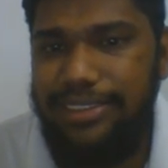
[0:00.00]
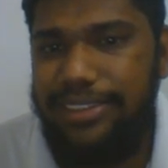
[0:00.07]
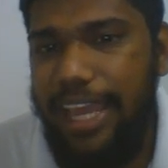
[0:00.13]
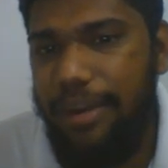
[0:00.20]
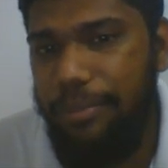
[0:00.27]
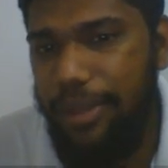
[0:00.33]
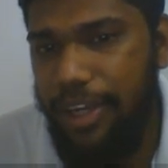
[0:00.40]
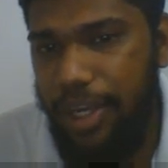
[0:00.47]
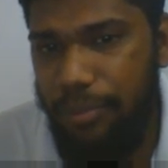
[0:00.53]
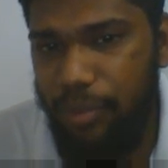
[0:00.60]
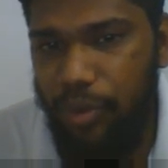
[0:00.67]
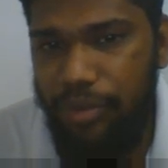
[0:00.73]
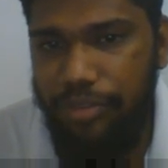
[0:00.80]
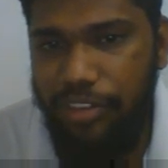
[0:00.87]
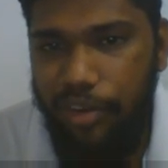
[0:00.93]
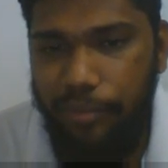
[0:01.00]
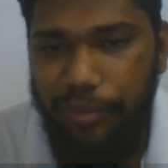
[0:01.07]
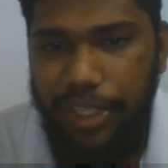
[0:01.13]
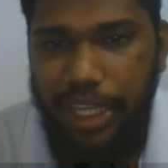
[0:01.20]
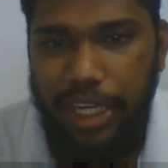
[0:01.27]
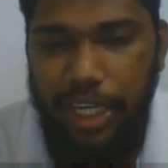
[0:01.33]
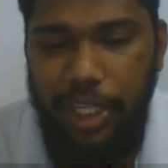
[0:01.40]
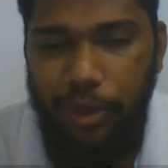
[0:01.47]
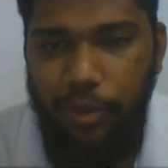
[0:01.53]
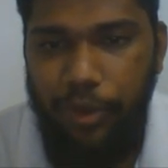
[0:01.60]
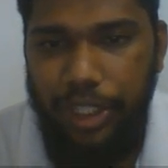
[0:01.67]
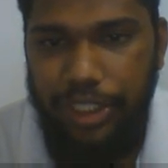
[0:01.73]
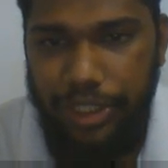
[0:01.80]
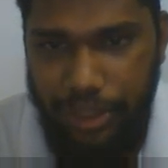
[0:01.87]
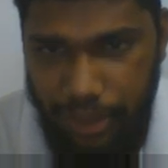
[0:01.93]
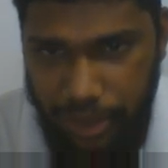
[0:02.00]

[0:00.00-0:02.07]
can be removed from the NaOH